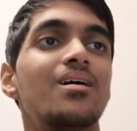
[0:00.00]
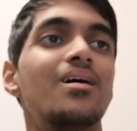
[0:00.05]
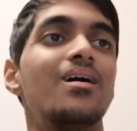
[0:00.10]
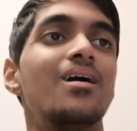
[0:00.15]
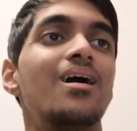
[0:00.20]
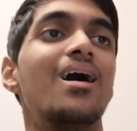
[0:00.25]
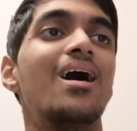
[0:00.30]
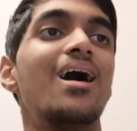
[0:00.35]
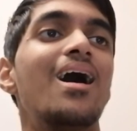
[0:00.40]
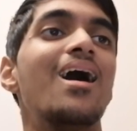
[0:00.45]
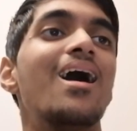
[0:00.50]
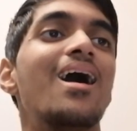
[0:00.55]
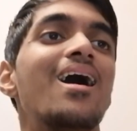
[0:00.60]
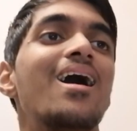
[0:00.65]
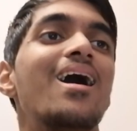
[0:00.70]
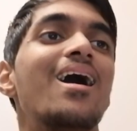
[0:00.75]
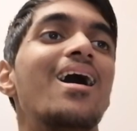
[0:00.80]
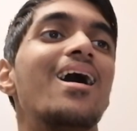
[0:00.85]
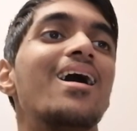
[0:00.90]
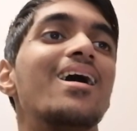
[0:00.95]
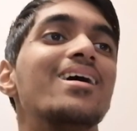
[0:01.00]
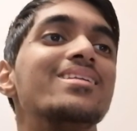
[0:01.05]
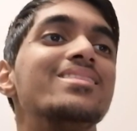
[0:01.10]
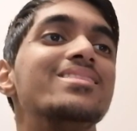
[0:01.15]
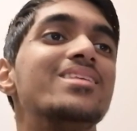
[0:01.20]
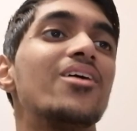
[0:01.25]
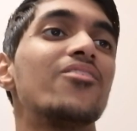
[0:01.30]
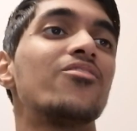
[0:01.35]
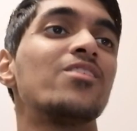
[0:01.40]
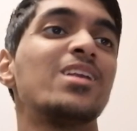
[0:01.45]
Ha ha ha, I
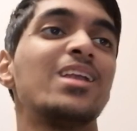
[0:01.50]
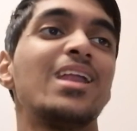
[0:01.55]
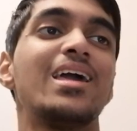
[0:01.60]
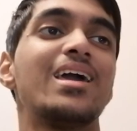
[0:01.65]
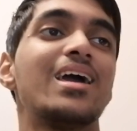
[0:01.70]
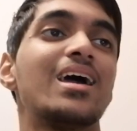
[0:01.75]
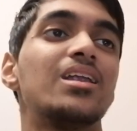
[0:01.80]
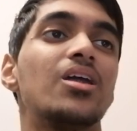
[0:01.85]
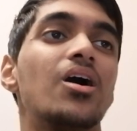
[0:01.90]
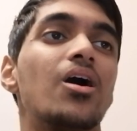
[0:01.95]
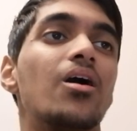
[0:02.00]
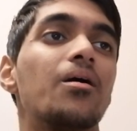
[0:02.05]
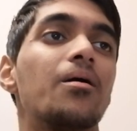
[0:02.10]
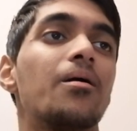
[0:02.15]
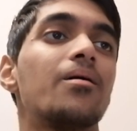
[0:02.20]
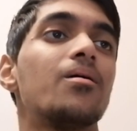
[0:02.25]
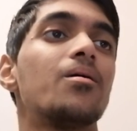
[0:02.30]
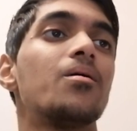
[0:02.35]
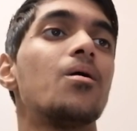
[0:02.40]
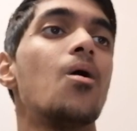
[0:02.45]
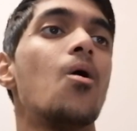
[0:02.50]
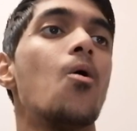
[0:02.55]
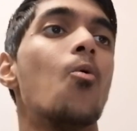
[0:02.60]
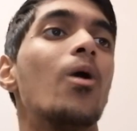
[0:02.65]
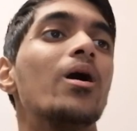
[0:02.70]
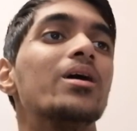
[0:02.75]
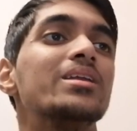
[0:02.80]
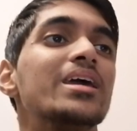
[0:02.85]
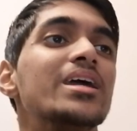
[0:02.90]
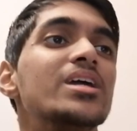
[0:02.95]
definitely cannot.
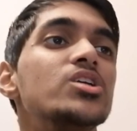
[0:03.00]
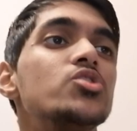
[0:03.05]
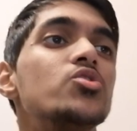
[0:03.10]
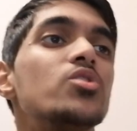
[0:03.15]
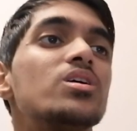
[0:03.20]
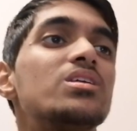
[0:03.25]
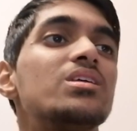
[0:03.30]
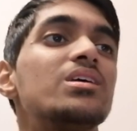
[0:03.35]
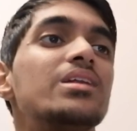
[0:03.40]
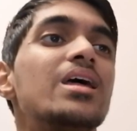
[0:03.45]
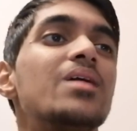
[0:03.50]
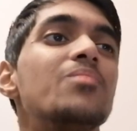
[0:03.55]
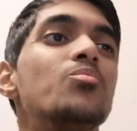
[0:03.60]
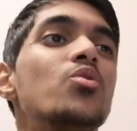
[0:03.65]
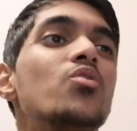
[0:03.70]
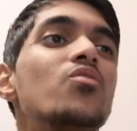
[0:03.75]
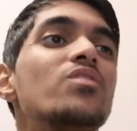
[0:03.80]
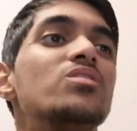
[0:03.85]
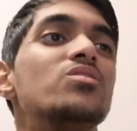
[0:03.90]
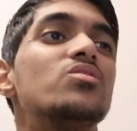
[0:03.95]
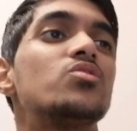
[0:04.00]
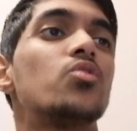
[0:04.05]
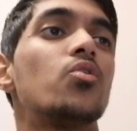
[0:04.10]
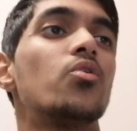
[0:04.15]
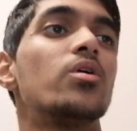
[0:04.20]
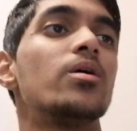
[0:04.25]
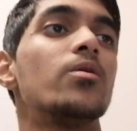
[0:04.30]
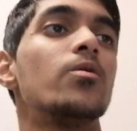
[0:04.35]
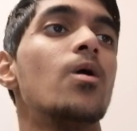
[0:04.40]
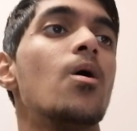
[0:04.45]
One interesting and moving
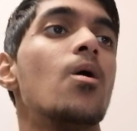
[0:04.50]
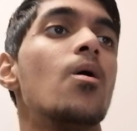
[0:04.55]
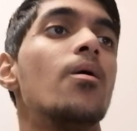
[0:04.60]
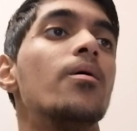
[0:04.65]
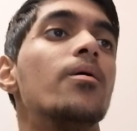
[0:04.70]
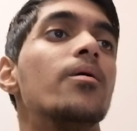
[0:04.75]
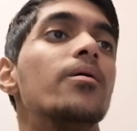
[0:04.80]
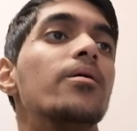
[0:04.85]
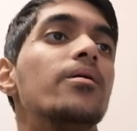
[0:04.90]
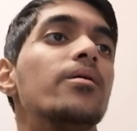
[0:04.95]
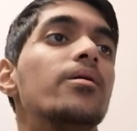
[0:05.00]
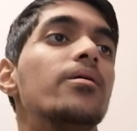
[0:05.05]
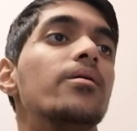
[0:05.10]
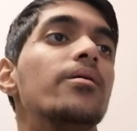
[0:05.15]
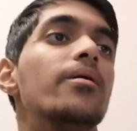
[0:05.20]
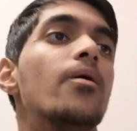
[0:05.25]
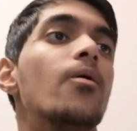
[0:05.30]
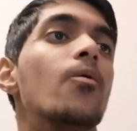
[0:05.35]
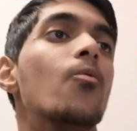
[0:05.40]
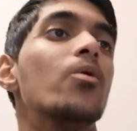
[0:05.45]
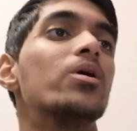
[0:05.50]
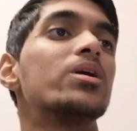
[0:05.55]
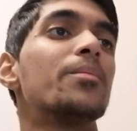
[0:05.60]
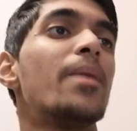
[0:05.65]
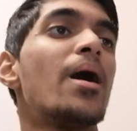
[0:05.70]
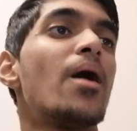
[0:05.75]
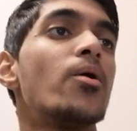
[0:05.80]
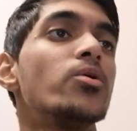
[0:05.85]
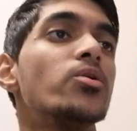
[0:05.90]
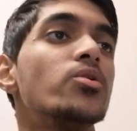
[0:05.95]
story. What
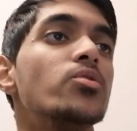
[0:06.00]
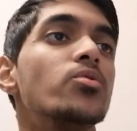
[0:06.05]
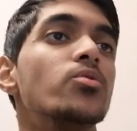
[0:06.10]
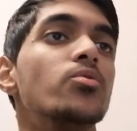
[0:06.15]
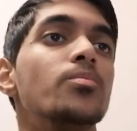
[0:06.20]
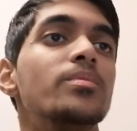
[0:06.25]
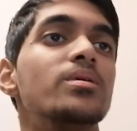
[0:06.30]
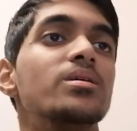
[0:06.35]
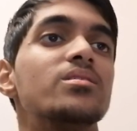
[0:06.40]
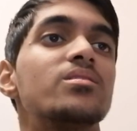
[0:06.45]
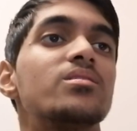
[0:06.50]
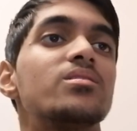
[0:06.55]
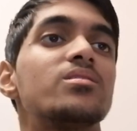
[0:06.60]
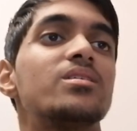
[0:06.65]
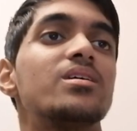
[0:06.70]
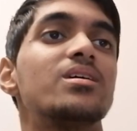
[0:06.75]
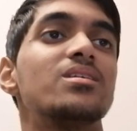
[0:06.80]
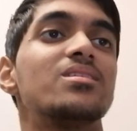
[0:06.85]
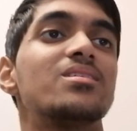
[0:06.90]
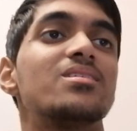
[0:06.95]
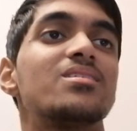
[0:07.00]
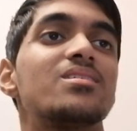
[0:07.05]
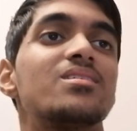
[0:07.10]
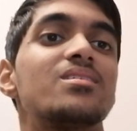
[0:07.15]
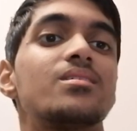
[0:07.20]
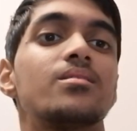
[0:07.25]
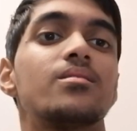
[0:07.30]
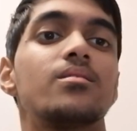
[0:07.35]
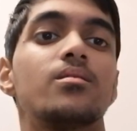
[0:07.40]
about you, Miss Tits?